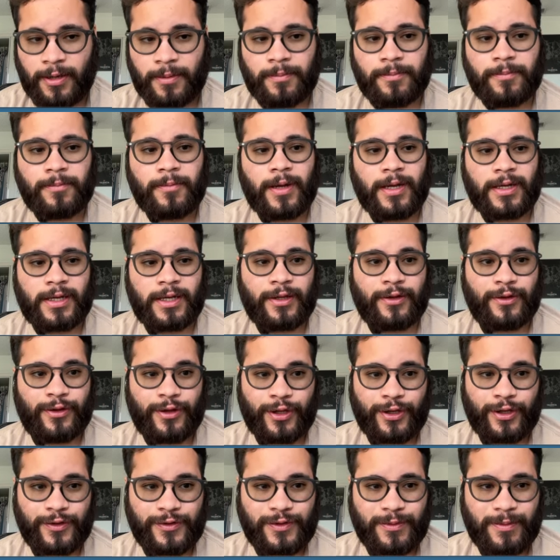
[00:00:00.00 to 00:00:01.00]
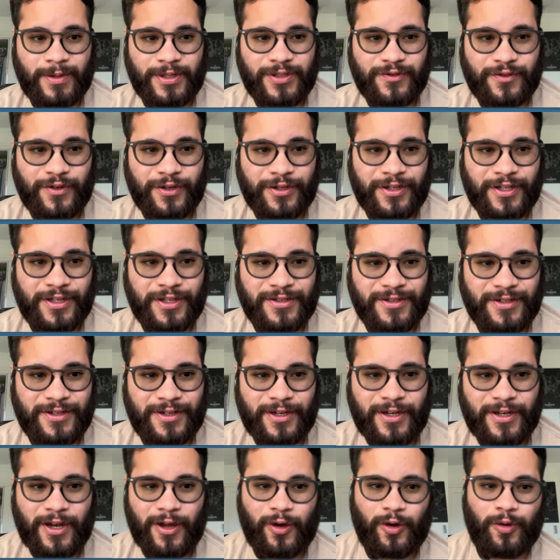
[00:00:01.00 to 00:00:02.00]
Again, thank you so much for your attention, and I
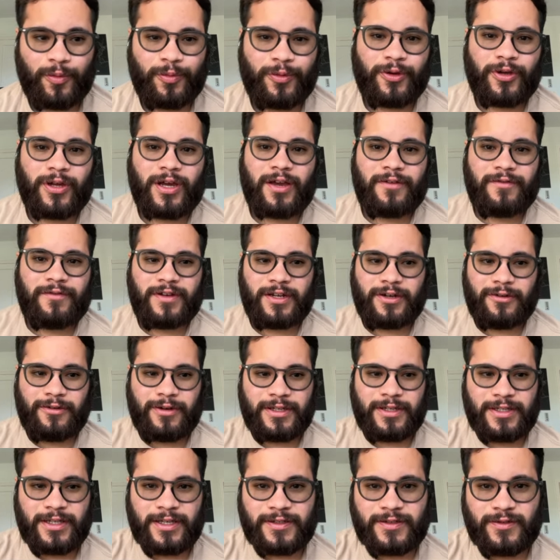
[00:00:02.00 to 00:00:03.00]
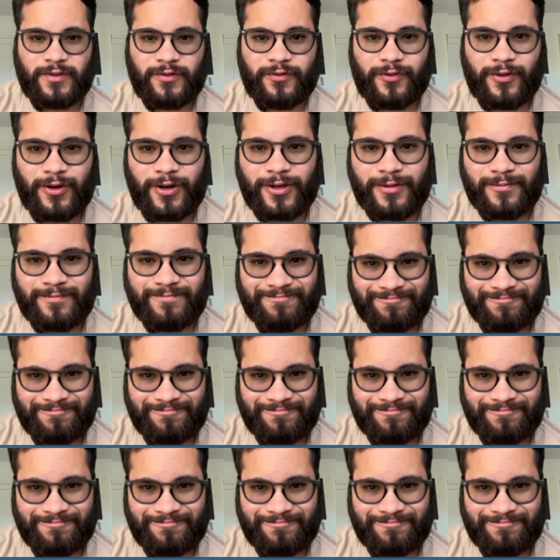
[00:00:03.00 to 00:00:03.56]
hope you're having a great day so far.